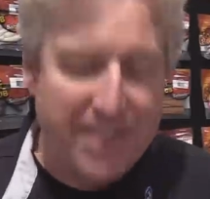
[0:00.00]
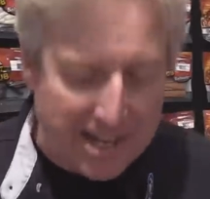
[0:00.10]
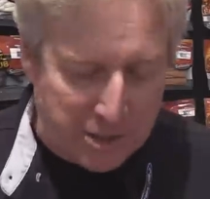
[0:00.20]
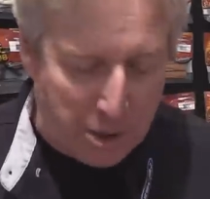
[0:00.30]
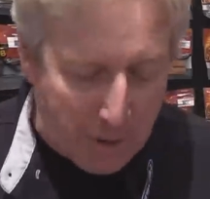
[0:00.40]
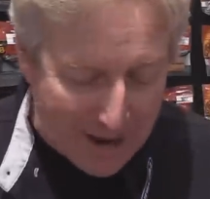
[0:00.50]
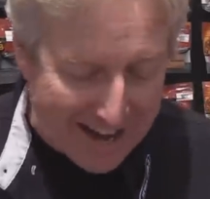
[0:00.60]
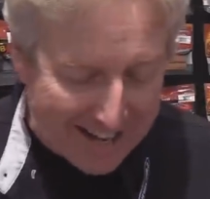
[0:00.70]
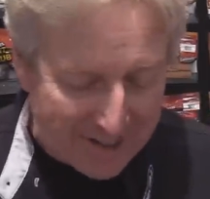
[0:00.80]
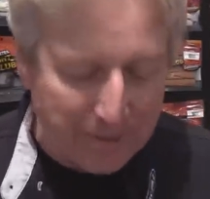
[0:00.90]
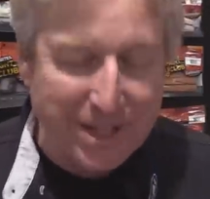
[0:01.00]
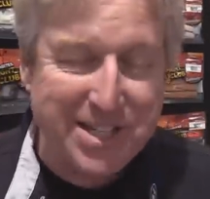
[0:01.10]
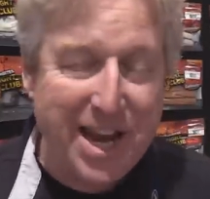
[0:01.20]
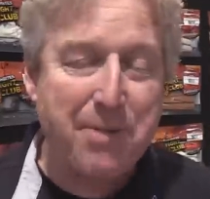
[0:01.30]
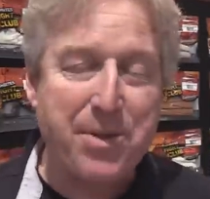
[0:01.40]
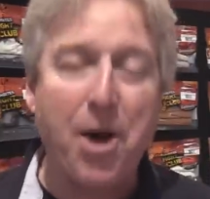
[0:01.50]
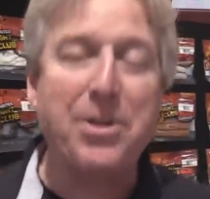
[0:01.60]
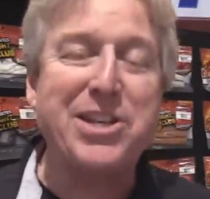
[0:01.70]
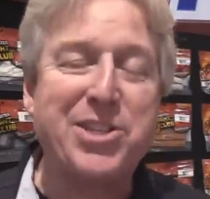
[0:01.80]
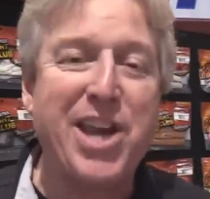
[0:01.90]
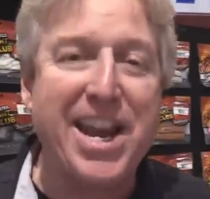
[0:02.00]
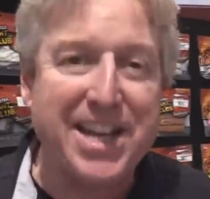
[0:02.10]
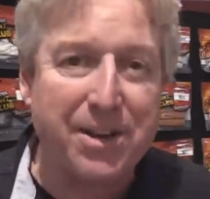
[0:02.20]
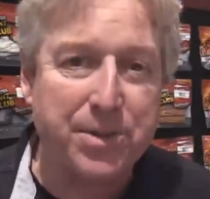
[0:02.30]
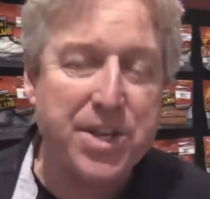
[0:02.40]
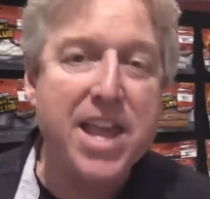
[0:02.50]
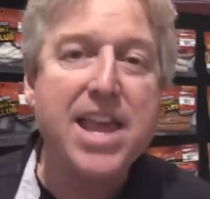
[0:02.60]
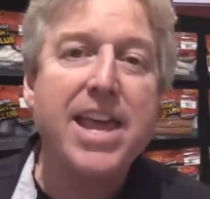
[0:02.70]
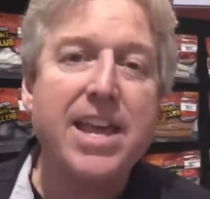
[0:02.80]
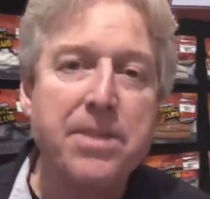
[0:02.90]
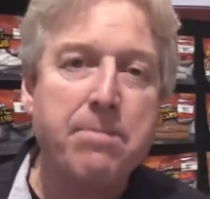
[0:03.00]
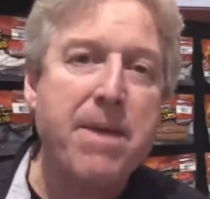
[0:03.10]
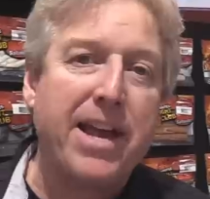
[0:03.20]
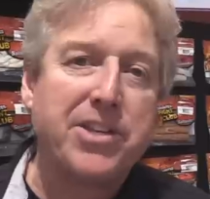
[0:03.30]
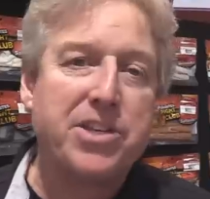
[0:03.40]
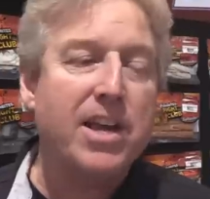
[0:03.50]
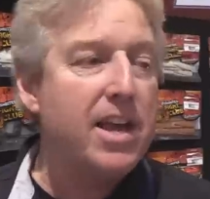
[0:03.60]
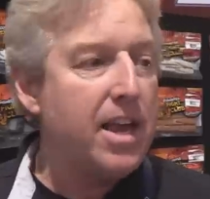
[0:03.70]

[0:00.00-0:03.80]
That's the way I can only say it. With all these sand eels in the mix,